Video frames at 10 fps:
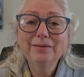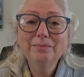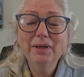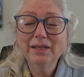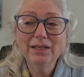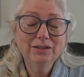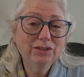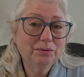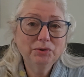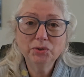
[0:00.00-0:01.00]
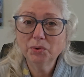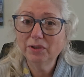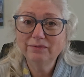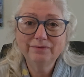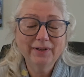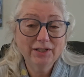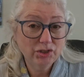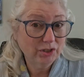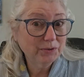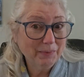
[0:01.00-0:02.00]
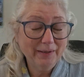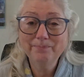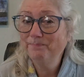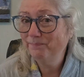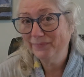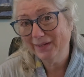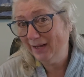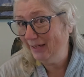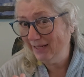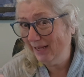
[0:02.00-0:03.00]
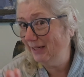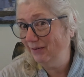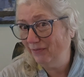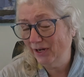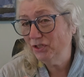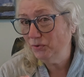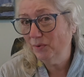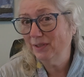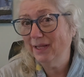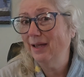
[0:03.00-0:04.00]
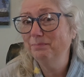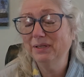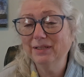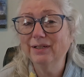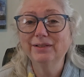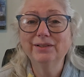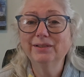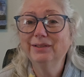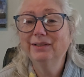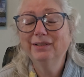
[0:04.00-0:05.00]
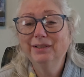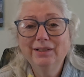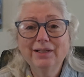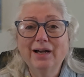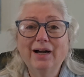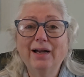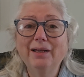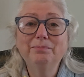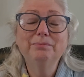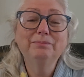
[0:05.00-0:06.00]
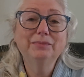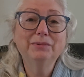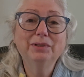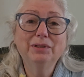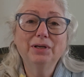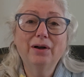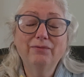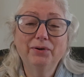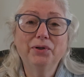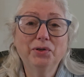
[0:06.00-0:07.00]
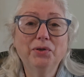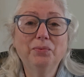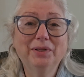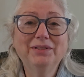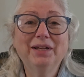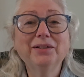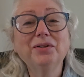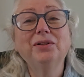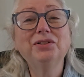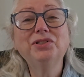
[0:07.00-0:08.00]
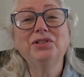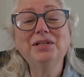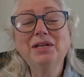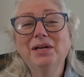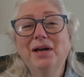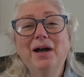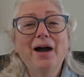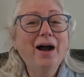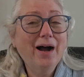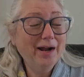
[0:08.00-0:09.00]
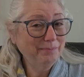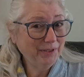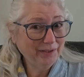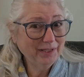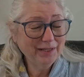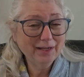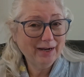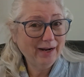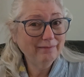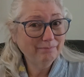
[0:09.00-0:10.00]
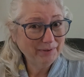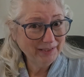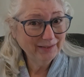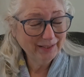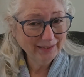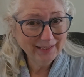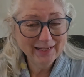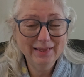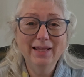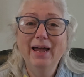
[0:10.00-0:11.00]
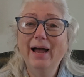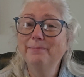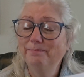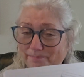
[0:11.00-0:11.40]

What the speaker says: making some sort of adjustment. I can't advise you on that because I'm not very good with technology. I've been lucky that